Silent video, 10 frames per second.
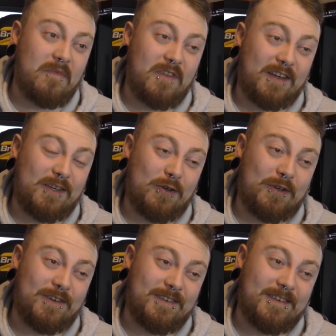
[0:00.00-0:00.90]
Thank
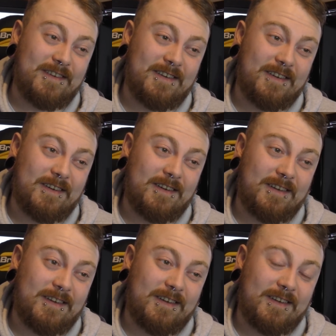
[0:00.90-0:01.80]
you.
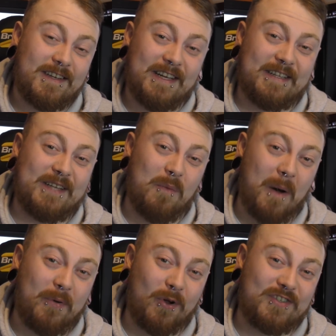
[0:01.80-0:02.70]
Can you tell my
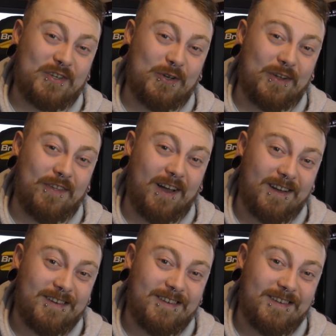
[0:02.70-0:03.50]
prosecutor that?